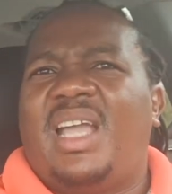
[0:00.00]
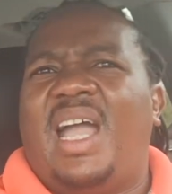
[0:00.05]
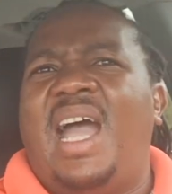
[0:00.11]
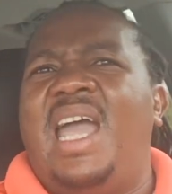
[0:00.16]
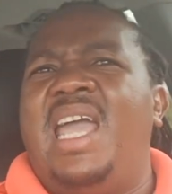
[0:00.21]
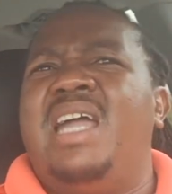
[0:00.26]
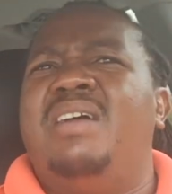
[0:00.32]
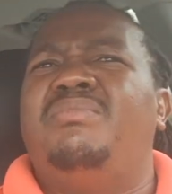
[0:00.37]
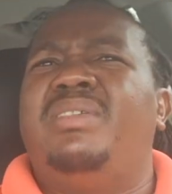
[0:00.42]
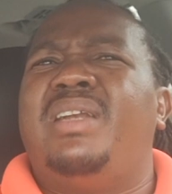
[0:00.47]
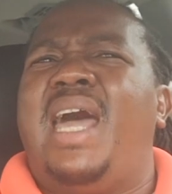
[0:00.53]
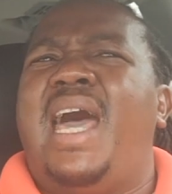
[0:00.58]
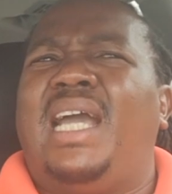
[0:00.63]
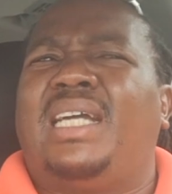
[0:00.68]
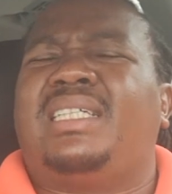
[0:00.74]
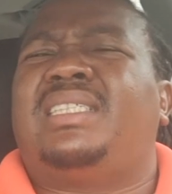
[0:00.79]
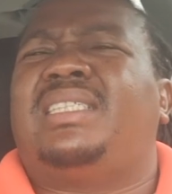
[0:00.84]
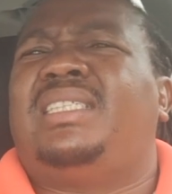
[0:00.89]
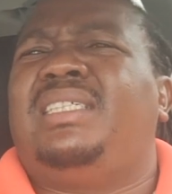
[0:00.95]
I am
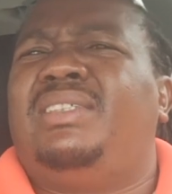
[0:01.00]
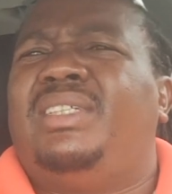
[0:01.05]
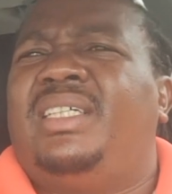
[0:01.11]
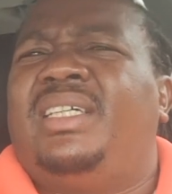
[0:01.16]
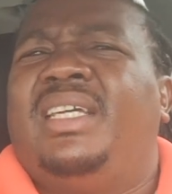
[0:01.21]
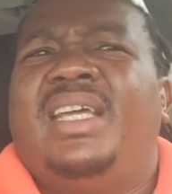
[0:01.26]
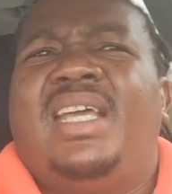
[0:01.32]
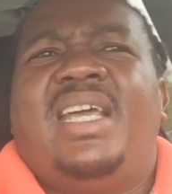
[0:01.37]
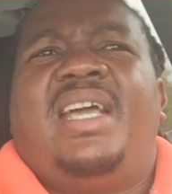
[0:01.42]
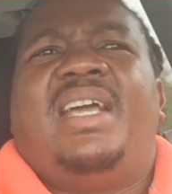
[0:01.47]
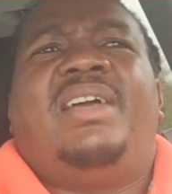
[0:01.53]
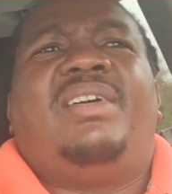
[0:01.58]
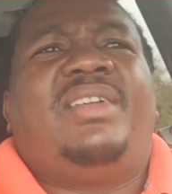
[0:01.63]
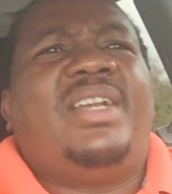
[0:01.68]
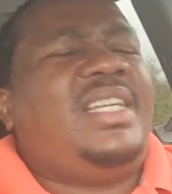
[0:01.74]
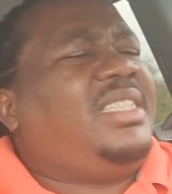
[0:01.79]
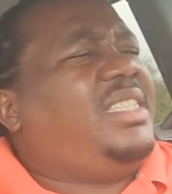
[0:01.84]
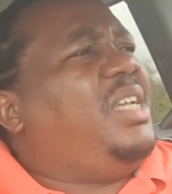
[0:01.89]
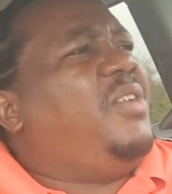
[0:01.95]

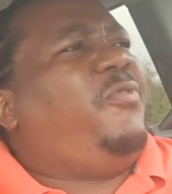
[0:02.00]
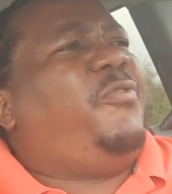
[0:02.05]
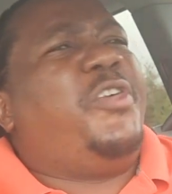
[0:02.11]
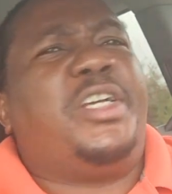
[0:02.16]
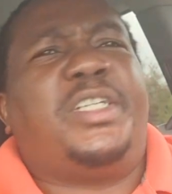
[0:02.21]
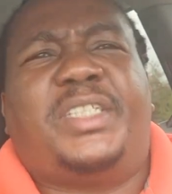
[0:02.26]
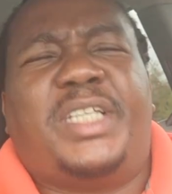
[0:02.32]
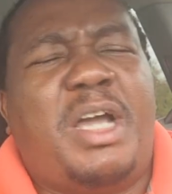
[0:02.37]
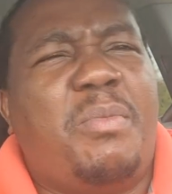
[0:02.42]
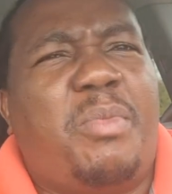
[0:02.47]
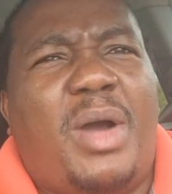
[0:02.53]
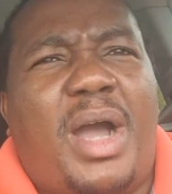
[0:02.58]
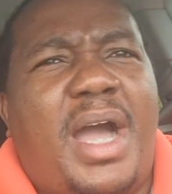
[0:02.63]
let's say, for example,